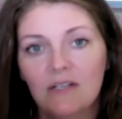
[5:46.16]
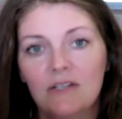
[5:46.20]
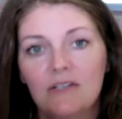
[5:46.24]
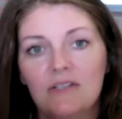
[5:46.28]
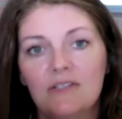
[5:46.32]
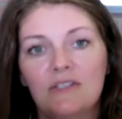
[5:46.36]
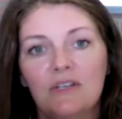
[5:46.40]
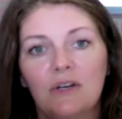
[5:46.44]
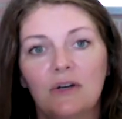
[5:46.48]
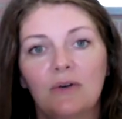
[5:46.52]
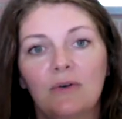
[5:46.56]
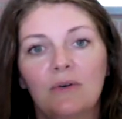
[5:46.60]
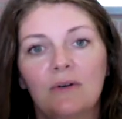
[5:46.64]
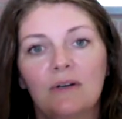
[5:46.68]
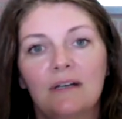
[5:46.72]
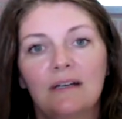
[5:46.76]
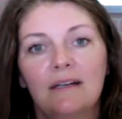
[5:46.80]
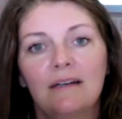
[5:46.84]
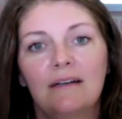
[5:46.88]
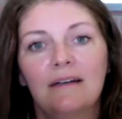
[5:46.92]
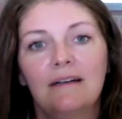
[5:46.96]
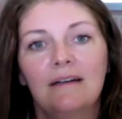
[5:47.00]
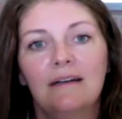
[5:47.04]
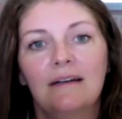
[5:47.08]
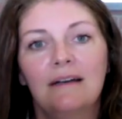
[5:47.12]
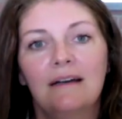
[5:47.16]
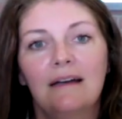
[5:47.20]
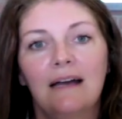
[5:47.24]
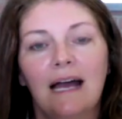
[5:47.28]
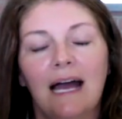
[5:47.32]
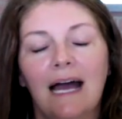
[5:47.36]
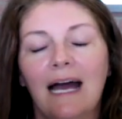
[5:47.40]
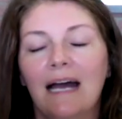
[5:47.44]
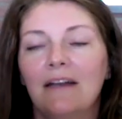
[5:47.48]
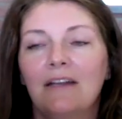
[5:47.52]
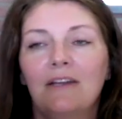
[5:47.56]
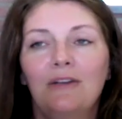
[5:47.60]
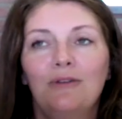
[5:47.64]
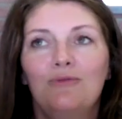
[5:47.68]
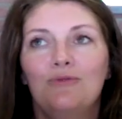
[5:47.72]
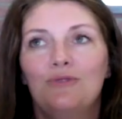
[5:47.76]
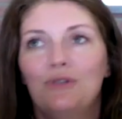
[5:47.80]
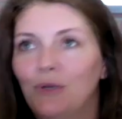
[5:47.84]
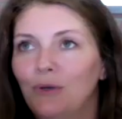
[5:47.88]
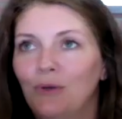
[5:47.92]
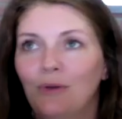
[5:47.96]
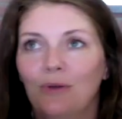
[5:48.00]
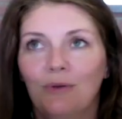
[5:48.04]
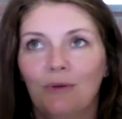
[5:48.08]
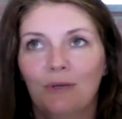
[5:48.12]
So, how do you
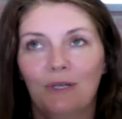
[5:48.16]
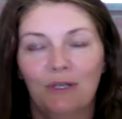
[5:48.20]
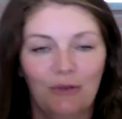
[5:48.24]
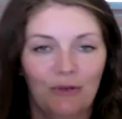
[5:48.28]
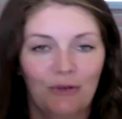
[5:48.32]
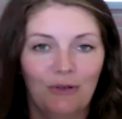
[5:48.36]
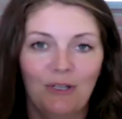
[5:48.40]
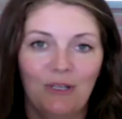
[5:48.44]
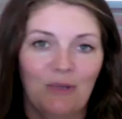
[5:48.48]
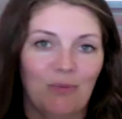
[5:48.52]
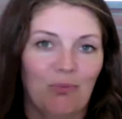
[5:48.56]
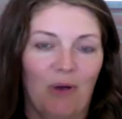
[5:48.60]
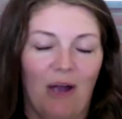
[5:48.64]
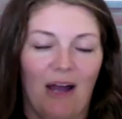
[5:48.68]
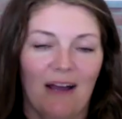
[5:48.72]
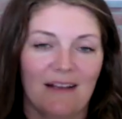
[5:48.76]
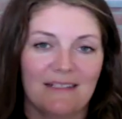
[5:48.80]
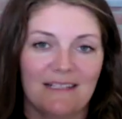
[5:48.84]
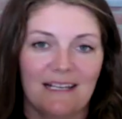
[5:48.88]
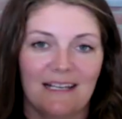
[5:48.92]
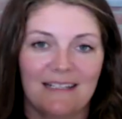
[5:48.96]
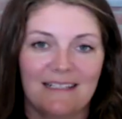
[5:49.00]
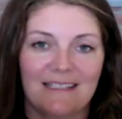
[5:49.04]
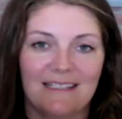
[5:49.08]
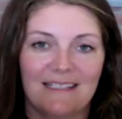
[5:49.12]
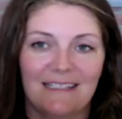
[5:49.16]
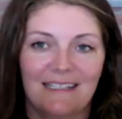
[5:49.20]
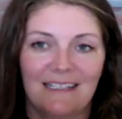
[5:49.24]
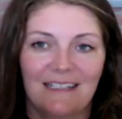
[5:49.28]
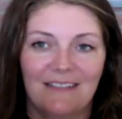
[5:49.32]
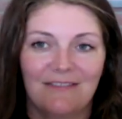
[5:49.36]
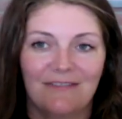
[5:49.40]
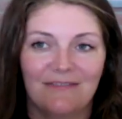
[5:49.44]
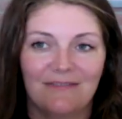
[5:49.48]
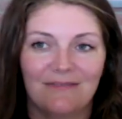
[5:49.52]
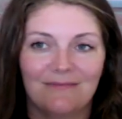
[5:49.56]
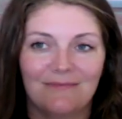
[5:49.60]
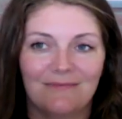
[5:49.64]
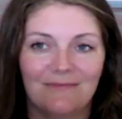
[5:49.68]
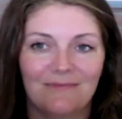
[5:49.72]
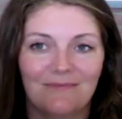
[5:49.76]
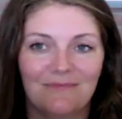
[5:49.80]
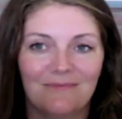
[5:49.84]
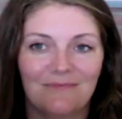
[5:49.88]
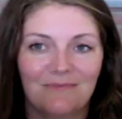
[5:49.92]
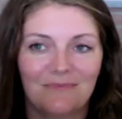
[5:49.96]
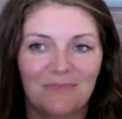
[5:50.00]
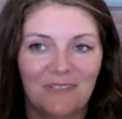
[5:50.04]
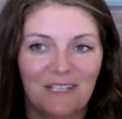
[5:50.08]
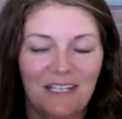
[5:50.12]
do the recruiting process
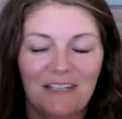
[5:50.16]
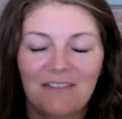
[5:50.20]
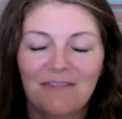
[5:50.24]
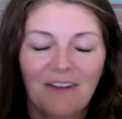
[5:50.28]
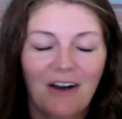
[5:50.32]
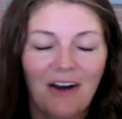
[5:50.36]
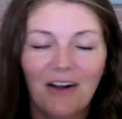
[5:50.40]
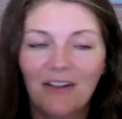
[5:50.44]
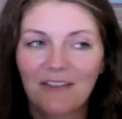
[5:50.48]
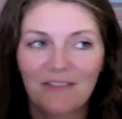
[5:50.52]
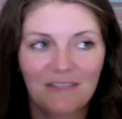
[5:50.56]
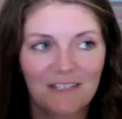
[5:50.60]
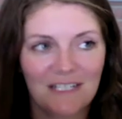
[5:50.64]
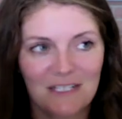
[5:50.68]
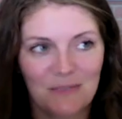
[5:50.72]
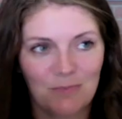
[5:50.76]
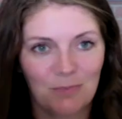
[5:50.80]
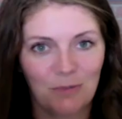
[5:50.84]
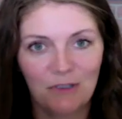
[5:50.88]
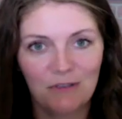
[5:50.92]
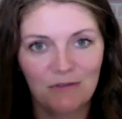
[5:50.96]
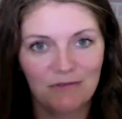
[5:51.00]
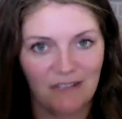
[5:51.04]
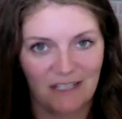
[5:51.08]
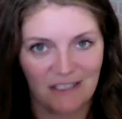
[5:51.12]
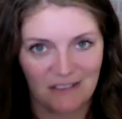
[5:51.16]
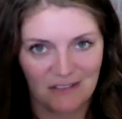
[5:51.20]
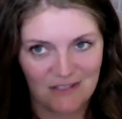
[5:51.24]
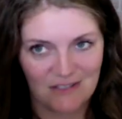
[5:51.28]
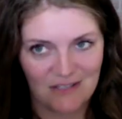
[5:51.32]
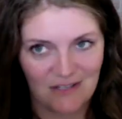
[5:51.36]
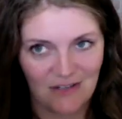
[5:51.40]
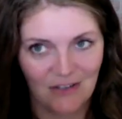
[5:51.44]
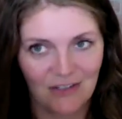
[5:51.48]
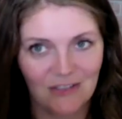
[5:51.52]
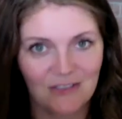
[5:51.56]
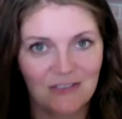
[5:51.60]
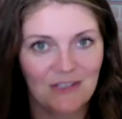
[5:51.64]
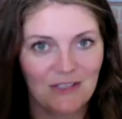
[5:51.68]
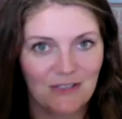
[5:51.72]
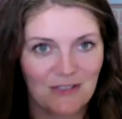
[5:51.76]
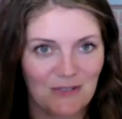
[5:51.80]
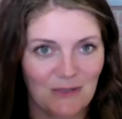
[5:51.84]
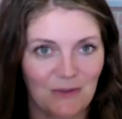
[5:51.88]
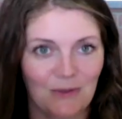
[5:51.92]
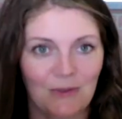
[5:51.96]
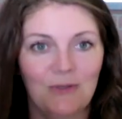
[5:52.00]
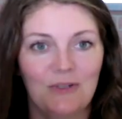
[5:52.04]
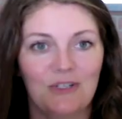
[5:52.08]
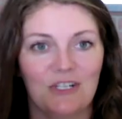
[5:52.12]
if all of these profiles aren't the
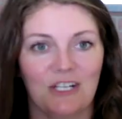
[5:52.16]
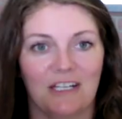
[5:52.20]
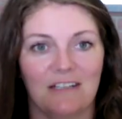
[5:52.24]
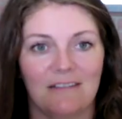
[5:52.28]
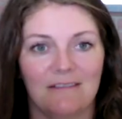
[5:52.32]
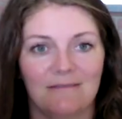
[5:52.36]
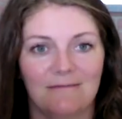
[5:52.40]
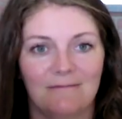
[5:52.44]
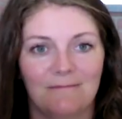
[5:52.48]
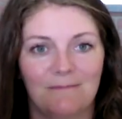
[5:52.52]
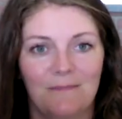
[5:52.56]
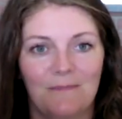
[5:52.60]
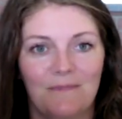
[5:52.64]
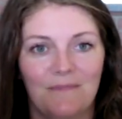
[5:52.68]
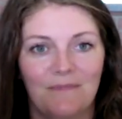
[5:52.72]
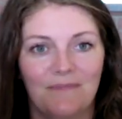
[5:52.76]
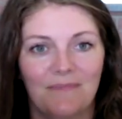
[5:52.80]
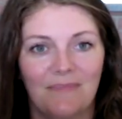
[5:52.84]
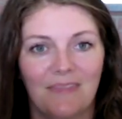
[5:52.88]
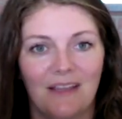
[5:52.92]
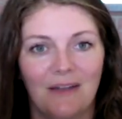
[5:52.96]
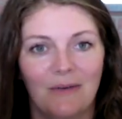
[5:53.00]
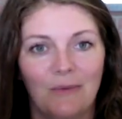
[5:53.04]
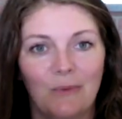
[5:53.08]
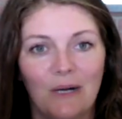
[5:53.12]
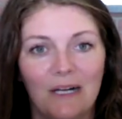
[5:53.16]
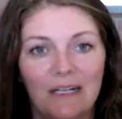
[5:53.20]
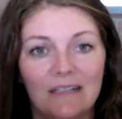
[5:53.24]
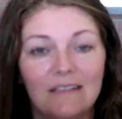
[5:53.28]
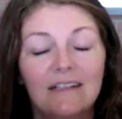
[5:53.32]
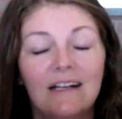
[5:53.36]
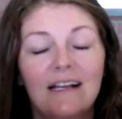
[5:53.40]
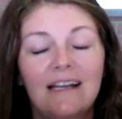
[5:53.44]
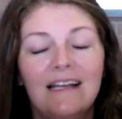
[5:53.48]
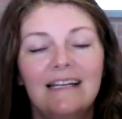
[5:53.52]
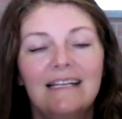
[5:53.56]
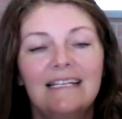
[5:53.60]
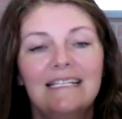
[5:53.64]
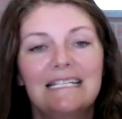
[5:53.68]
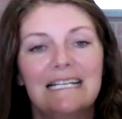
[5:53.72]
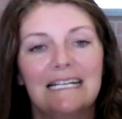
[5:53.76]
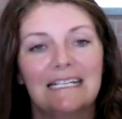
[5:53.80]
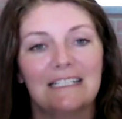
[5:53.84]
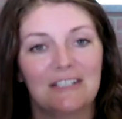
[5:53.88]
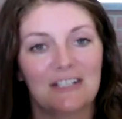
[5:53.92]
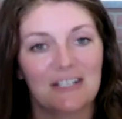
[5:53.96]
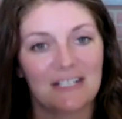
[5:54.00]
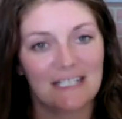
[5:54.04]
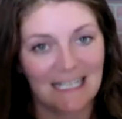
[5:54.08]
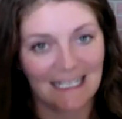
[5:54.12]
solution? Well, to
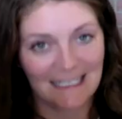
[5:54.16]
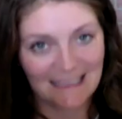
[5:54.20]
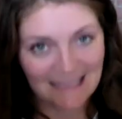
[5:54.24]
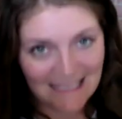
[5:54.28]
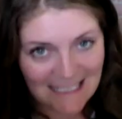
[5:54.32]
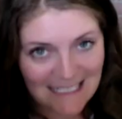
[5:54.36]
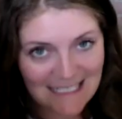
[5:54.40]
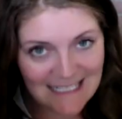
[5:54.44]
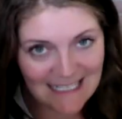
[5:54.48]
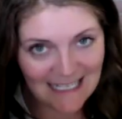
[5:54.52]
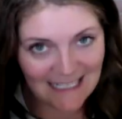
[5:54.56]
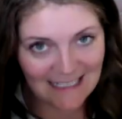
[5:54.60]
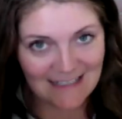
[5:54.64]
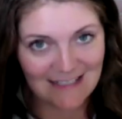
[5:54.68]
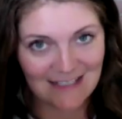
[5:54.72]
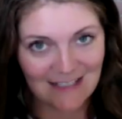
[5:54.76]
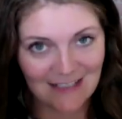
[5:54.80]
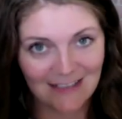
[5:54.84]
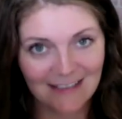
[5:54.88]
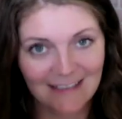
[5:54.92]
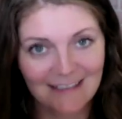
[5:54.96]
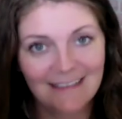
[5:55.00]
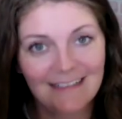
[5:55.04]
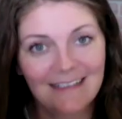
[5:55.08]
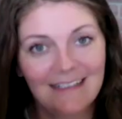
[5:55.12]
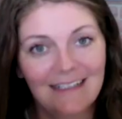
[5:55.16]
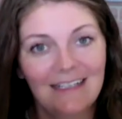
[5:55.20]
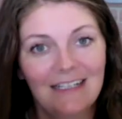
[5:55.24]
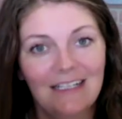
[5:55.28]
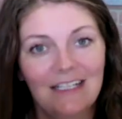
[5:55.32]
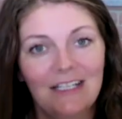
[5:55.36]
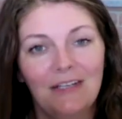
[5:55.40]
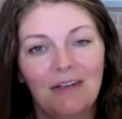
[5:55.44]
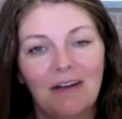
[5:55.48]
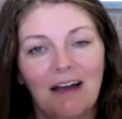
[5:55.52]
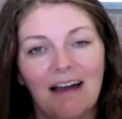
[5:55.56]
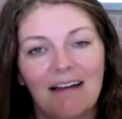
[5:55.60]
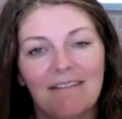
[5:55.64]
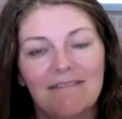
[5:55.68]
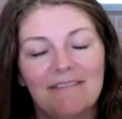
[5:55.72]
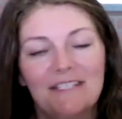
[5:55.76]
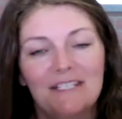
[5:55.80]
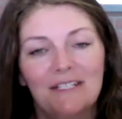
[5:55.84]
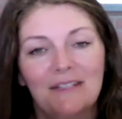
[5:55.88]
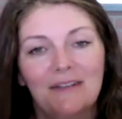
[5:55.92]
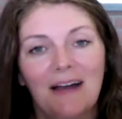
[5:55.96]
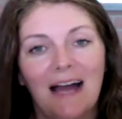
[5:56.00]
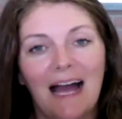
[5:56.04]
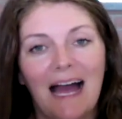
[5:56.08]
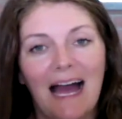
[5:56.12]
understand this answer, you have
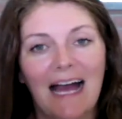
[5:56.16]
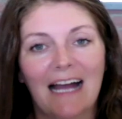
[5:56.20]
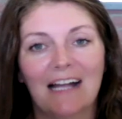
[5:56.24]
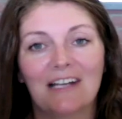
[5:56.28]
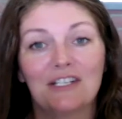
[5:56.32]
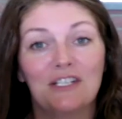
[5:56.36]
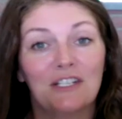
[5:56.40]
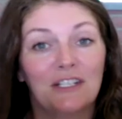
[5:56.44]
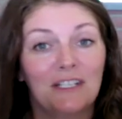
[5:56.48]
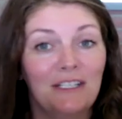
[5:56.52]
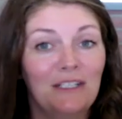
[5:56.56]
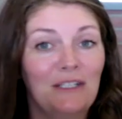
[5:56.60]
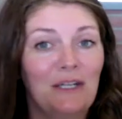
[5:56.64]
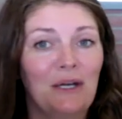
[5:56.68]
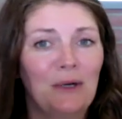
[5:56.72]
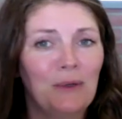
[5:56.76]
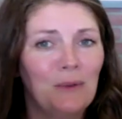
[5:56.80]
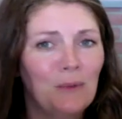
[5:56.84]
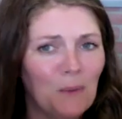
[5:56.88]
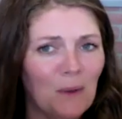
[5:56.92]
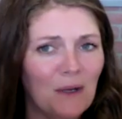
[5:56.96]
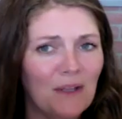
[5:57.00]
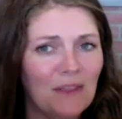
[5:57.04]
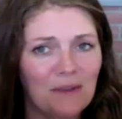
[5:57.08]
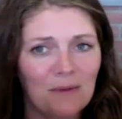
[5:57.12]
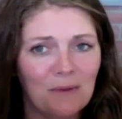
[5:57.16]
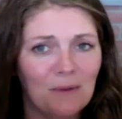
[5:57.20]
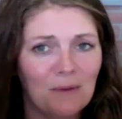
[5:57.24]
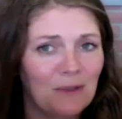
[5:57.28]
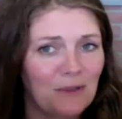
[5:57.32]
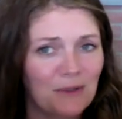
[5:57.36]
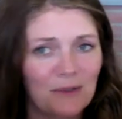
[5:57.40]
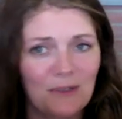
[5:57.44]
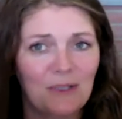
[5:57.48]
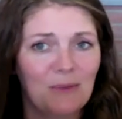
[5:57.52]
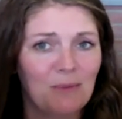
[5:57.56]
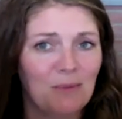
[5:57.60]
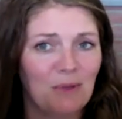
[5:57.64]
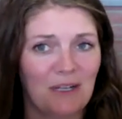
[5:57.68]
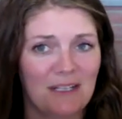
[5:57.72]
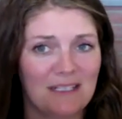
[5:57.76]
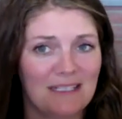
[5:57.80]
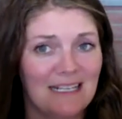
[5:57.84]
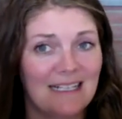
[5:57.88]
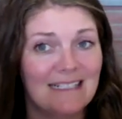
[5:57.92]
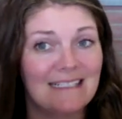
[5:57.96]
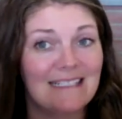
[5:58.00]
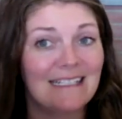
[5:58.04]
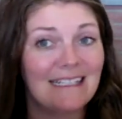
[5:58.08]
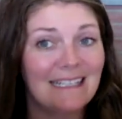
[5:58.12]
to actually know what the recruiting
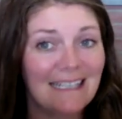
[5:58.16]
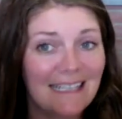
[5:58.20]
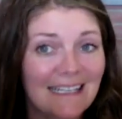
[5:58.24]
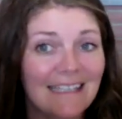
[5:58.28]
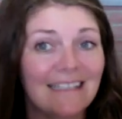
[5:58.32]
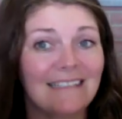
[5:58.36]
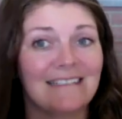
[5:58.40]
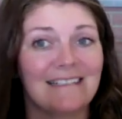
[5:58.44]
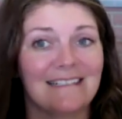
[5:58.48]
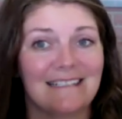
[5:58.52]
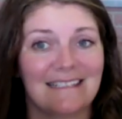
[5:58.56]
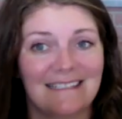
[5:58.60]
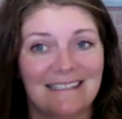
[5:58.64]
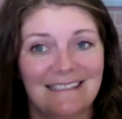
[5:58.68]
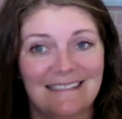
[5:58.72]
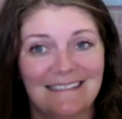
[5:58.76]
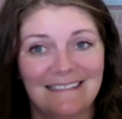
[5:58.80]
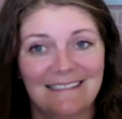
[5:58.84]
process is.